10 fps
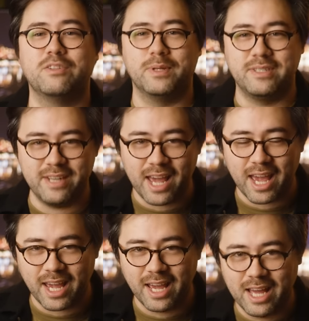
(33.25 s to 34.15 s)
but
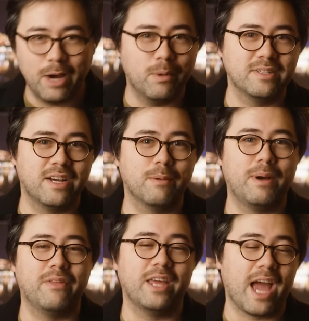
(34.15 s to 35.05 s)
today I want to talk
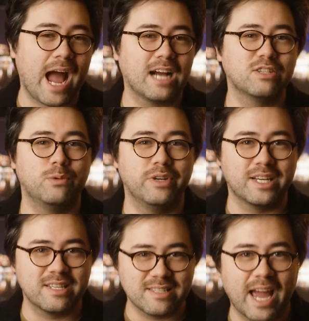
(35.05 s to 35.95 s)
about the actual
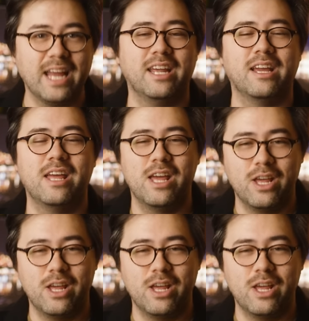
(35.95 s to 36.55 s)
exciting